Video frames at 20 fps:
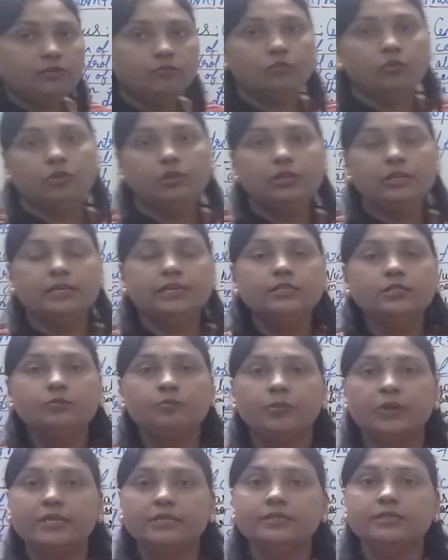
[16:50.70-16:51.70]
wall is
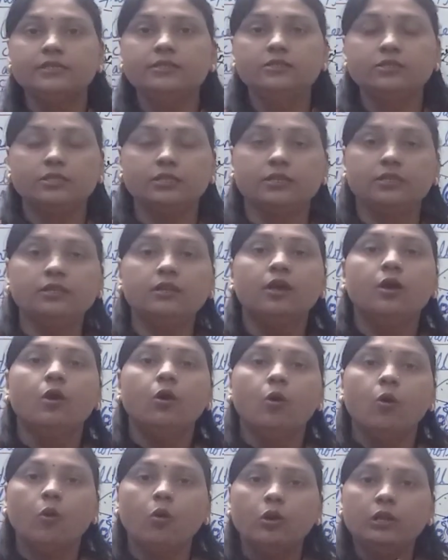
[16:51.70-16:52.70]
present in
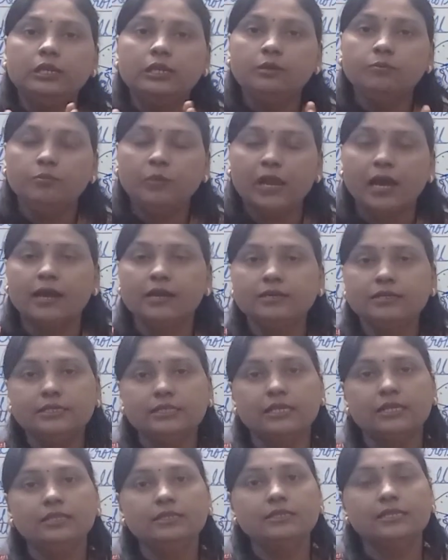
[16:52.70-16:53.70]
only plant
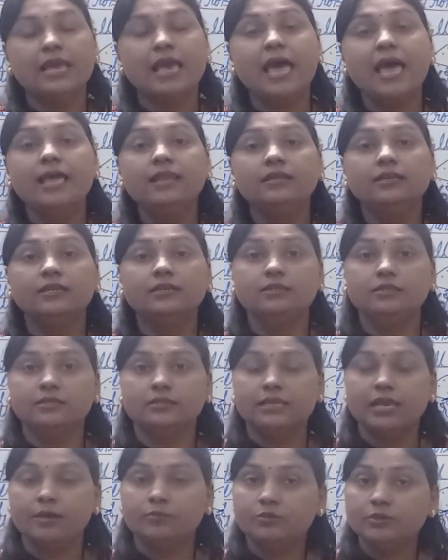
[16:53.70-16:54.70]
cells and it is
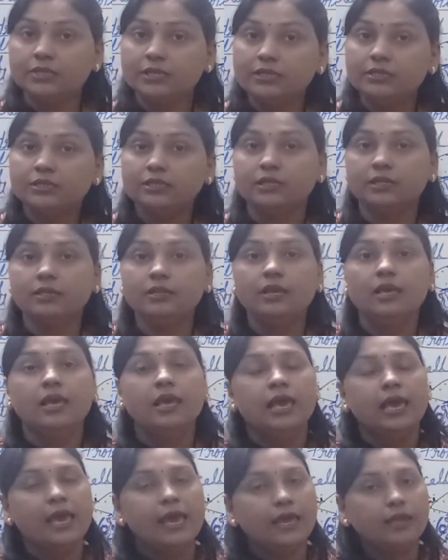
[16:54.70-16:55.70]
absent in
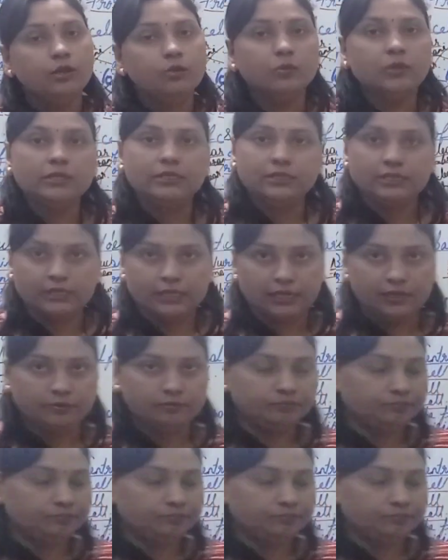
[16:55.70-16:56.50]
animal cell.